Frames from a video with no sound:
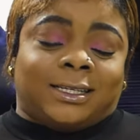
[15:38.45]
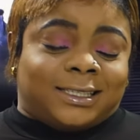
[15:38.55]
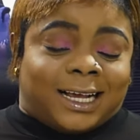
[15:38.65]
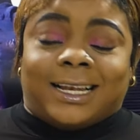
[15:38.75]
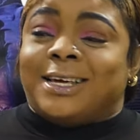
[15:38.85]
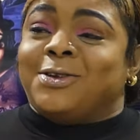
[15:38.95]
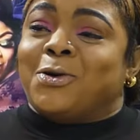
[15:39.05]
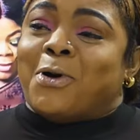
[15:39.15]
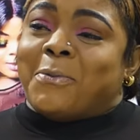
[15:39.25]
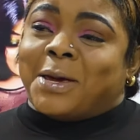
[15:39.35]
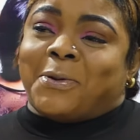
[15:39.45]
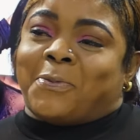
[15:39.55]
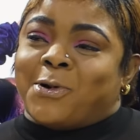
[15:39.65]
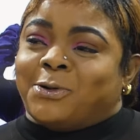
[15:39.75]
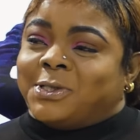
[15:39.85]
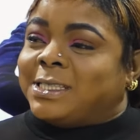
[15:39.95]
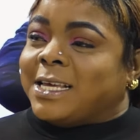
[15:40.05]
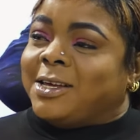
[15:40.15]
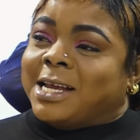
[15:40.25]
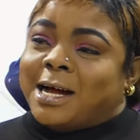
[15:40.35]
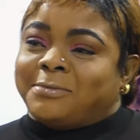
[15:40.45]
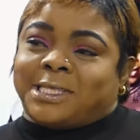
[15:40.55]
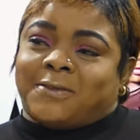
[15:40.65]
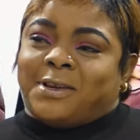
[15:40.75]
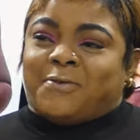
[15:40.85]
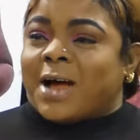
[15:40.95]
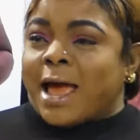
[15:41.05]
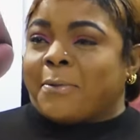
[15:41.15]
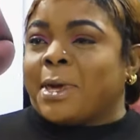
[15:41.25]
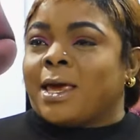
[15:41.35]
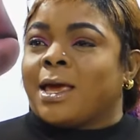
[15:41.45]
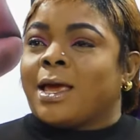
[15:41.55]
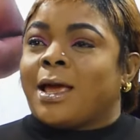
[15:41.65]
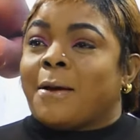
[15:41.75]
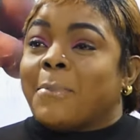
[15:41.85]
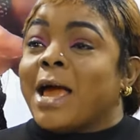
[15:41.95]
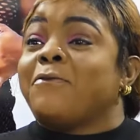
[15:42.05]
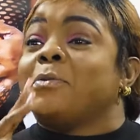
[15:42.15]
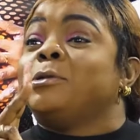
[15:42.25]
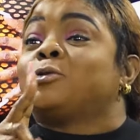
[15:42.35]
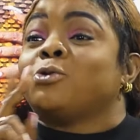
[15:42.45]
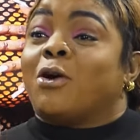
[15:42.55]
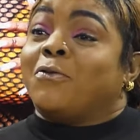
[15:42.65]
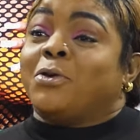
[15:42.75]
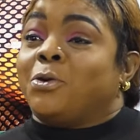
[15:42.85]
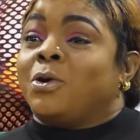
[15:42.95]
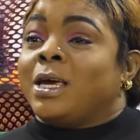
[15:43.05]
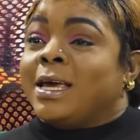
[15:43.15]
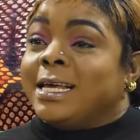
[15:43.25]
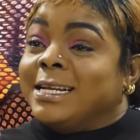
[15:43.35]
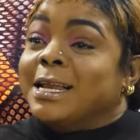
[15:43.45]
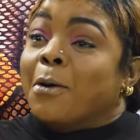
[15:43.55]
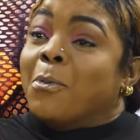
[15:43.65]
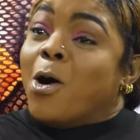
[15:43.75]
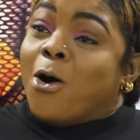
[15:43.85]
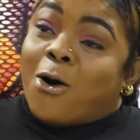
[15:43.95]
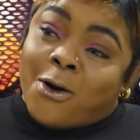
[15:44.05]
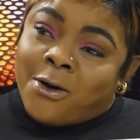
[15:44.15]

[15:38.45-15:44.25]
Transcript: Sally, you know what make people go to see you around and be like, maybe the two of you, you know more.